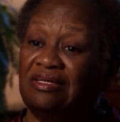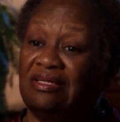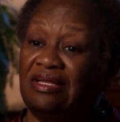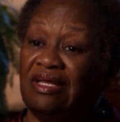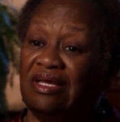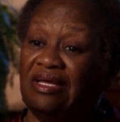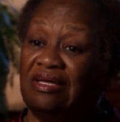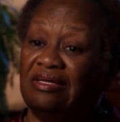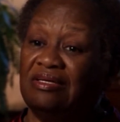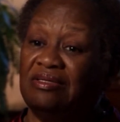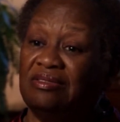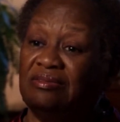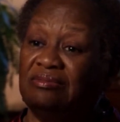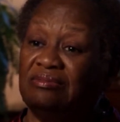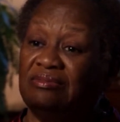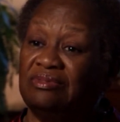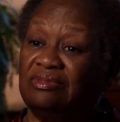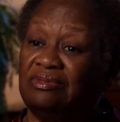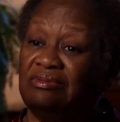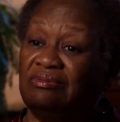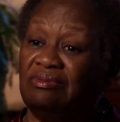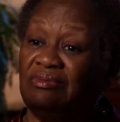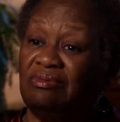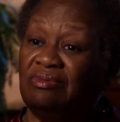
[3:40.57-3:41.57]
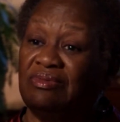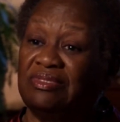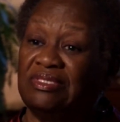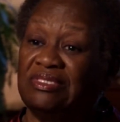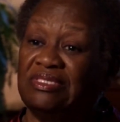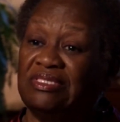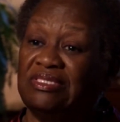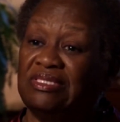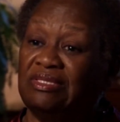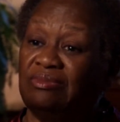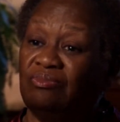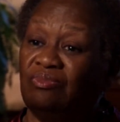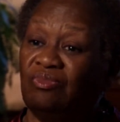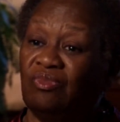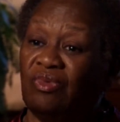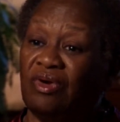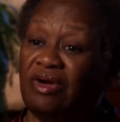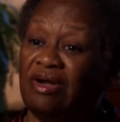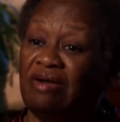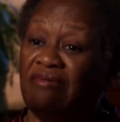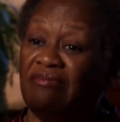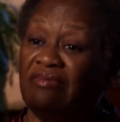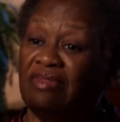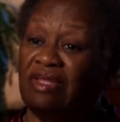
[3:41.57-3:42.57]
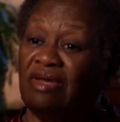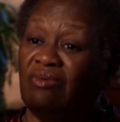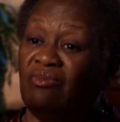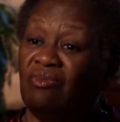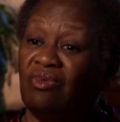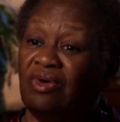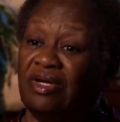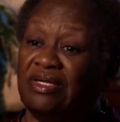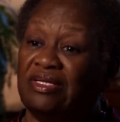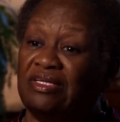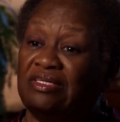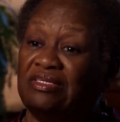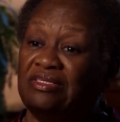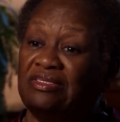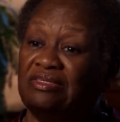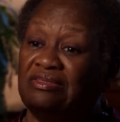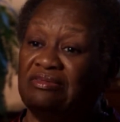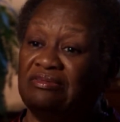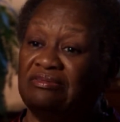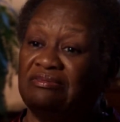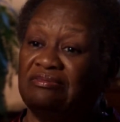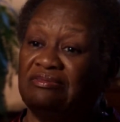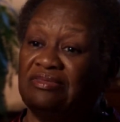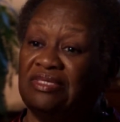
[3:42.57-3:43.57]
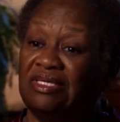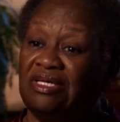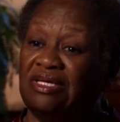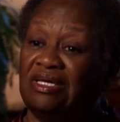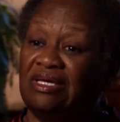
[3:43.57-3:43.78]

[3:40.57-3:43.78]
They could sit wherever they wanted to.